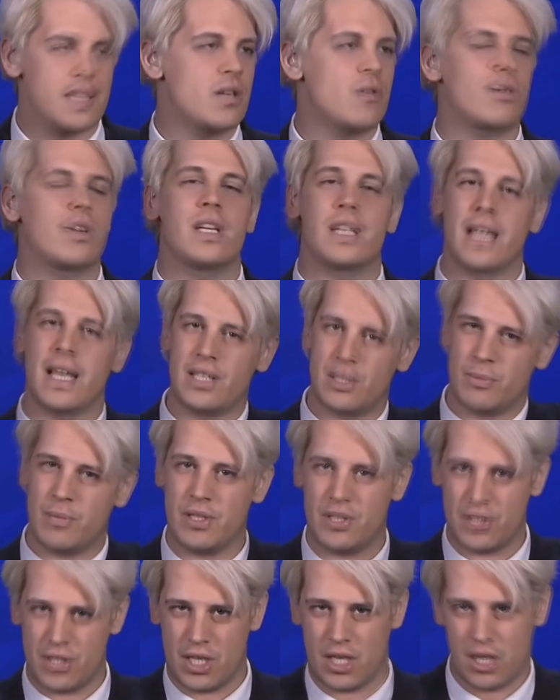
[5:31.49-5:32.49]
they're not going to get to
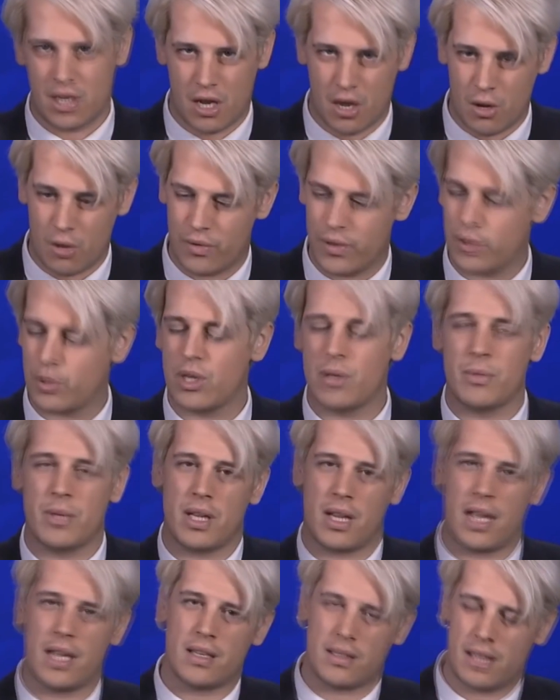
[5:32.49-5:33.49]
be CEO or not going
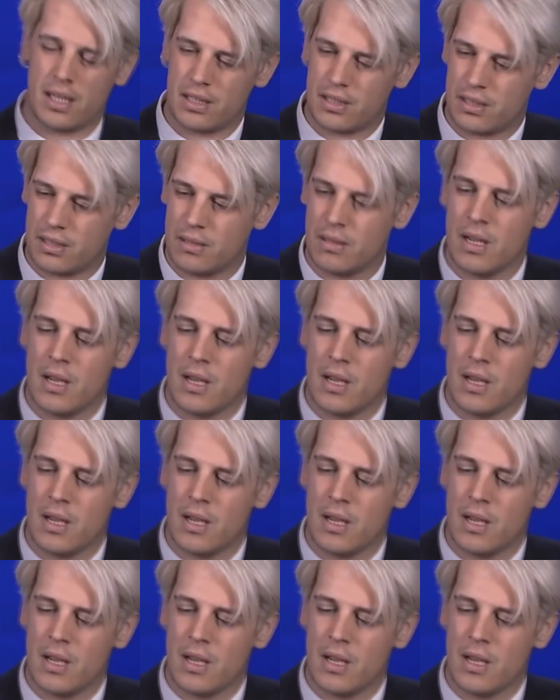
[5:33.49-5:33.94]
to get to,